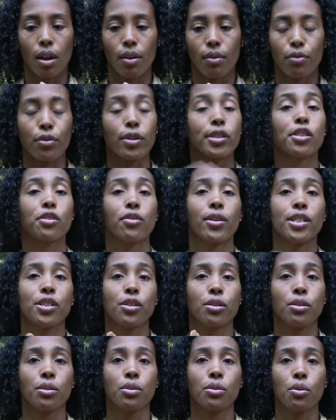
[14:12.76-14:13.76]

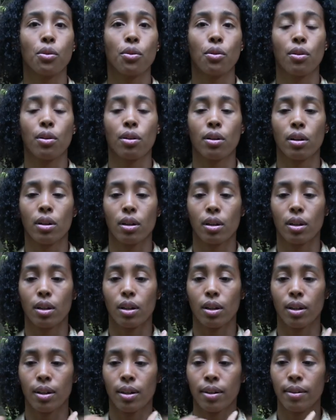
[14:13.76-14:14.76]
frustration, or
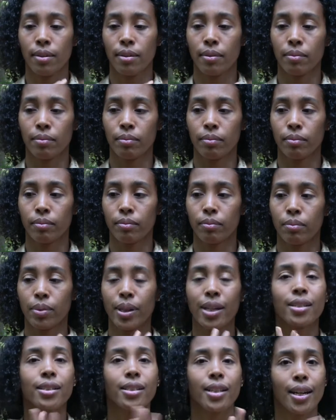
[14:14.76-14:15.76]

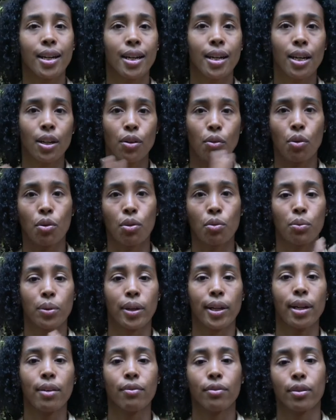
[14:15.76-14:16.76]
being sad, or
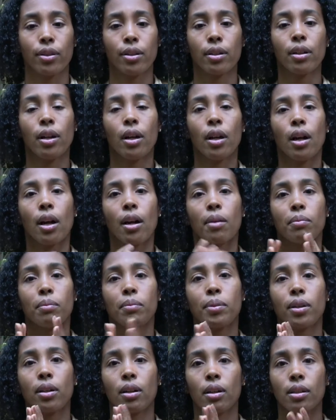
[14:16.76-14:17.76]
whatever,
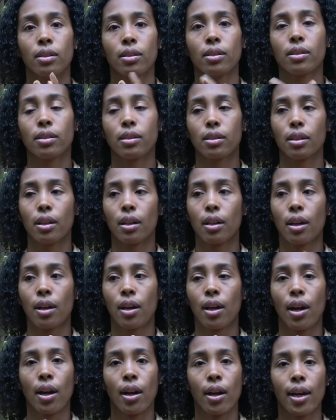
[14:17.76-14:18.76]
because
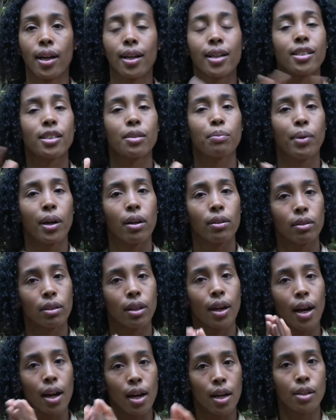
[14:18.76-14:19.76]
it is about the
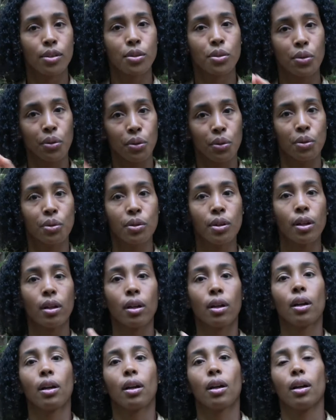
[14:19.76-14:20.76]
highest good
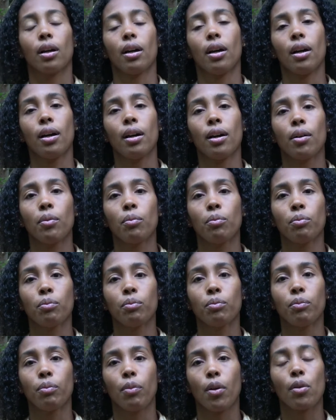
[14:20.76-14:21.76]

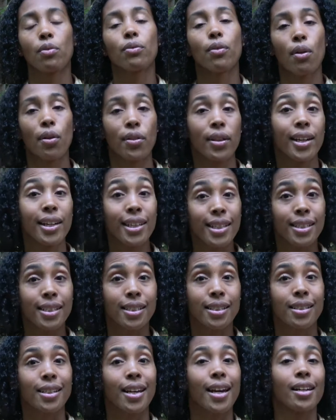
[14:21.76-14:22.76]
of all that is,
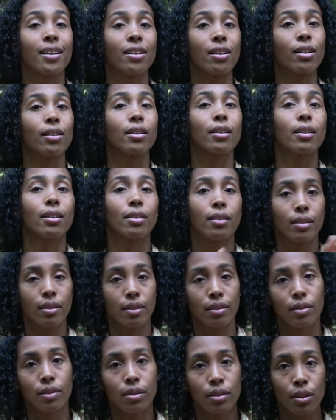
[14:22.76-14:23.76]
and not,
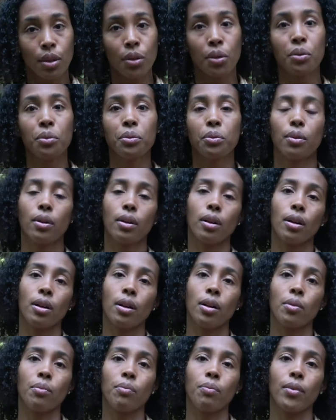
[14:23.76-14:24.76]

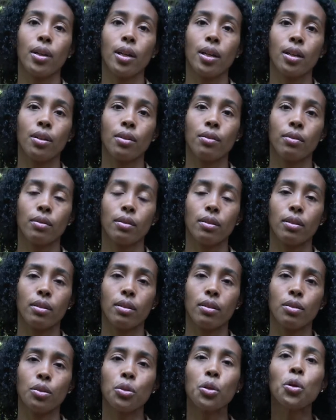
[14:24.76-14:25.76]
in
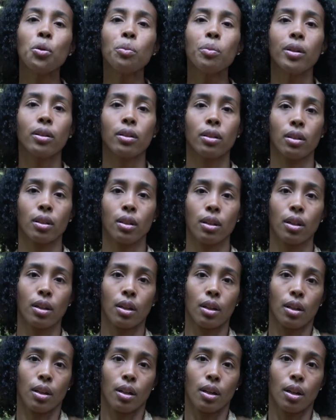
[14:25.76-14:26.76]
the human
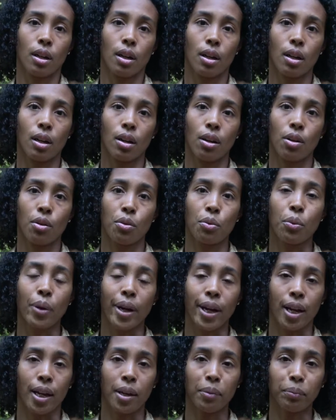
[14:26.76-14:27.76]
way.